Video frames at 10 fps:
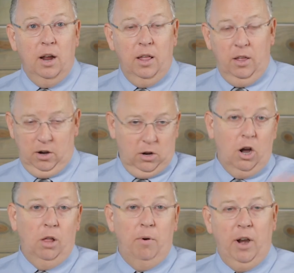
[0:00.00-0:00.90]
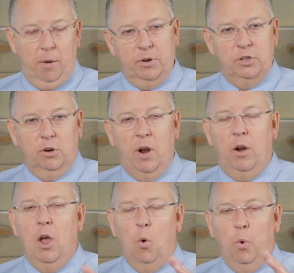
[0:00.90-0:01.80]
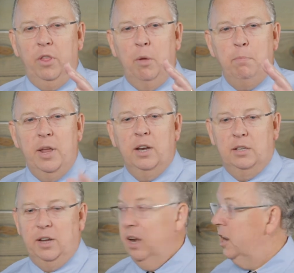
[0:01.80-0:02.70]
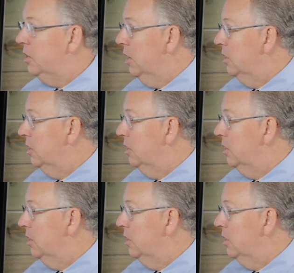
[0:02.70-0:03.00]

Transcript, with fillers: And they're going to call around, how much is a crown? What do they mean to say on each of